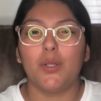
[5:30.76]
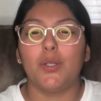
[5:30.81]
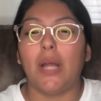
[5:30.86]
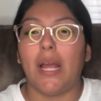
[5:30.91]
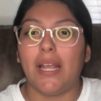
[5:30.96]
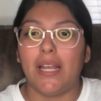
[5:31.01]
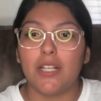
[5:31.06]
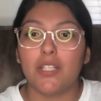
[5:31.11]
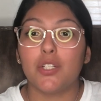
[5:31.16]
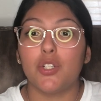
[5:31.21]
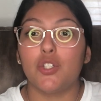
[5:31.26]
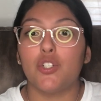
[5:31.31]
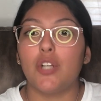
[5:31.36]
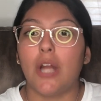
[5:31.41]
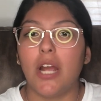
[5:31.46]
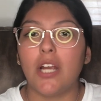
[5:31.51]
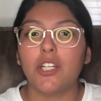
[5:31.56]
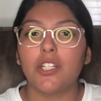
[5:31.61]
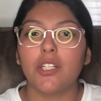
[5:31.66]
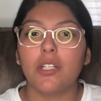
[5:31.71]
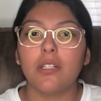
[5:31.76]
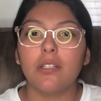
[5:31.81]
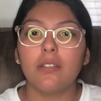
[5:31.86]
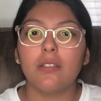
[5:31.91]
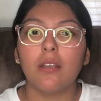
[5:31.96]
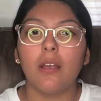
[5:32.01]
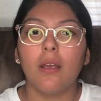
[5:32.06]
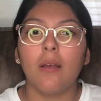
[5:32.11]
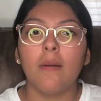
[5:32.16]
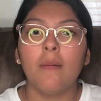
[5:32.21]
I guess
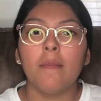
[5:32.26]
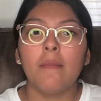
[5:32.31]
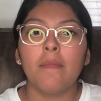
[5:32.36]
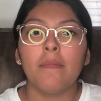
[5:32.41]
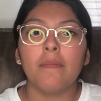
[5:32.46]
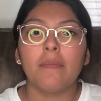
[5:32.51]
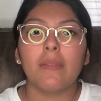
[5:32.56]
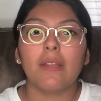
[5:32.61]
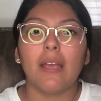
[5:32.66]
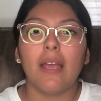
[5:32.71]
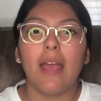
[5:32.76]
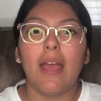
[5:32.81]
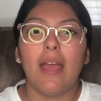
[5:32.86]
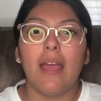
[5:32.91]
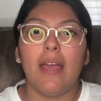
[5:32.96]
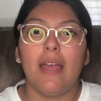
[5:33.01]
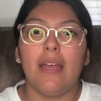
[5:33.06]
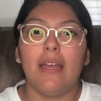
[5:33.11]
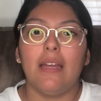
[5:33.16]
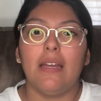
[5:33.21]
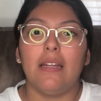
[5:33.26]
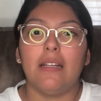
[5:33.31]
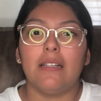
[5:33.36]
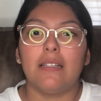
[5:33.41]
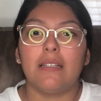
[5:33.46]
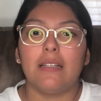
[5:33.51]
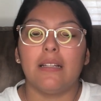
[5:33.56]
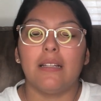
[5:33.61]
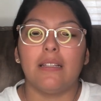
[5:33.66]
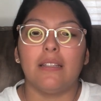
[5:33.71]
contractions,
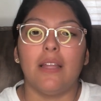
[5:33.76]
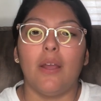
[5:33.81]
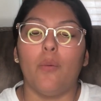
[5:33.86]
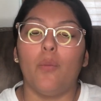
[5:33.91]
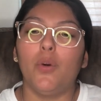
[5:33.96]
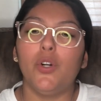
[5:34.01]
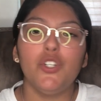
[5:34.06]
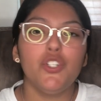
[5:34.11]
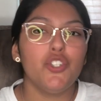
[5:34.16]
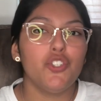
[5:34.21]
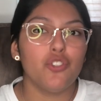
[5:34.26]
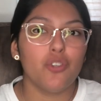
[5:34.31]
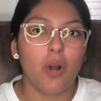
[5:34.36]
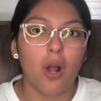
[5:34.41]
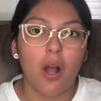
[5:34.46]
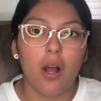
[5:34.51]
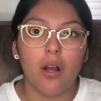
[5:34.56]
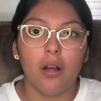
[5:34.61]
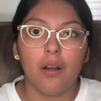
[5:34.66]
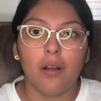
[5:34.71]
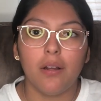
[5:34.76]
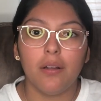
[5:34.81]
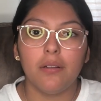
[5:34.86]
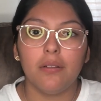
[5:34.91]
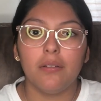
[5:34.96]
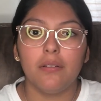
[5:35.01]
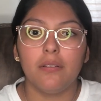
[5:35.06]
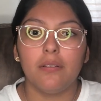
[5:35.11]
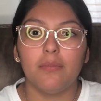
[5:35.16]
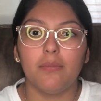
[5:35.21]
and they weren't strong,
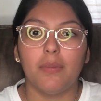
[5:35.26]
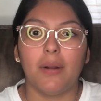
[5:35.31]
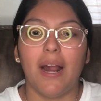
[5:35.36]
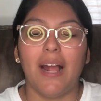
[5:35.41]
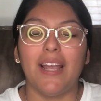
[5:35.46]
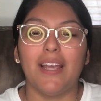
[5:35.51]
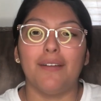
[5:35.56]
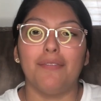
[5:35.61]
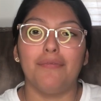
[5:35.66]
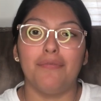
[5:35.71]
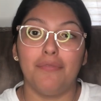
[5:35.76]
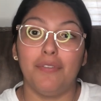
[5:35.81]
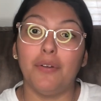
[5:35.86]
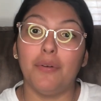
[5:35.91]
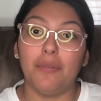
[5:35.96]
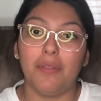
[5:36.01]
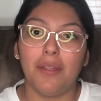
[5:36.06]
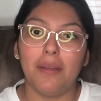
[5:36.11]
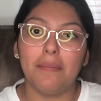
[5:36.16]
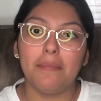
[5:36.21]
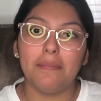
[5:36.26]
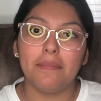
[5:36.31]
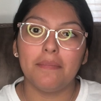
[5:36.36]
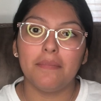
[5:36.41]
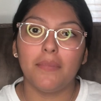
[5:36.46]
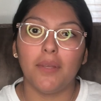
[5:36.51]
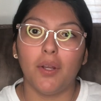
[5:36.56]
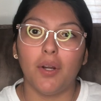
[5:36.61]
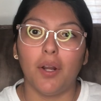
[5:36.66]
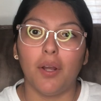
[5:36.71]
but I could feel them.
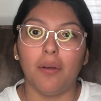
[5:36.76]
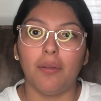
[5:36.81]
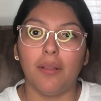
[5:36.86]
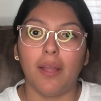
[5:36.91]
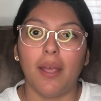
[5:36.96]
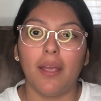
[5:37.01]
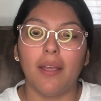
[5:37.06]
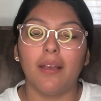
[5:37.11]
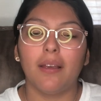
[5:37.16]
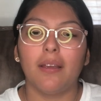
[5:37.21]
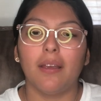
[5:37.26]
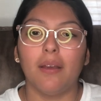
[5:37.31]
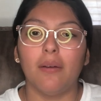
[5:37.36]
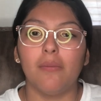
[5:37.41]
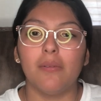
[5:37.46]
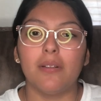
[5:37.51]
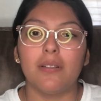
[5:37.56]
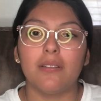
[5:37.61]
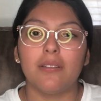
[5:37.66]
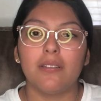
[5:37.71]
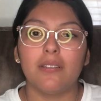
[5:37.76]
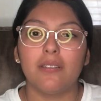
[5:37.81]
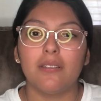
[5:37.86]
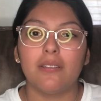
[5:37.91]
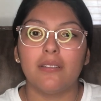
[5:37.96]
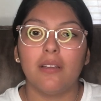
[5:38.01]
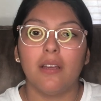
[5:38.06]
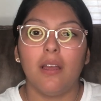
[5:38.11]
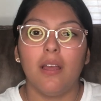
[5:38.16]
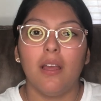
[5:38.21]
You know, like it was
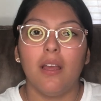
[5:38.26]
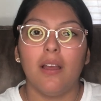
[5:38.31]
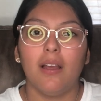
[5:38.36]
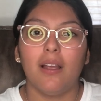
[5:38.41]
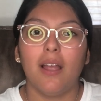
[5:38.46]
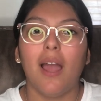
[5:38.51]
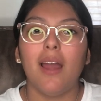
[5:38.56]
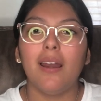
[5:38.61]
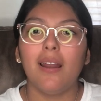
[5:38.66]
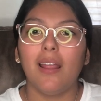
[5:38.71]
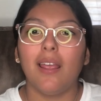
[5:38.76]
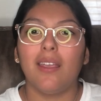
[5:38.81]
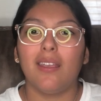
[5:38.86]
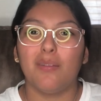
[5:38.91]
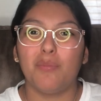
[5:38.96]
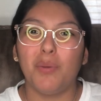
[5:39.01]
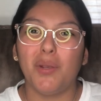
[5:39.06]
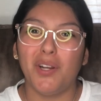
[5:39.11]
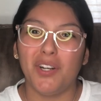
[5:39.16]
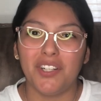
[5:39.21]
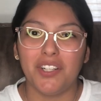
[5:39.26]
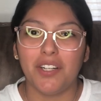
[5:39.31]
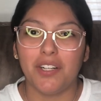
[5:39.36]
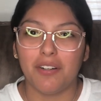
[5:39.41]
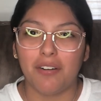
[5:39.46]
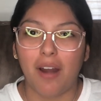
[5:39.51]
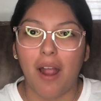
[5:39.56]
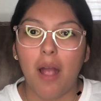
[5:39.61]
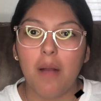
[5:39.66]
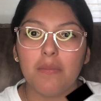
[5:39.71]
kind of like period
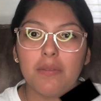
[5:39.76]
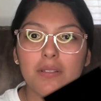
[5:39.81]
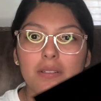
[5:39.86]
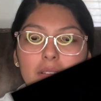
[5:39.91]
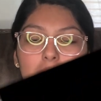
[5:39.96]
cramps.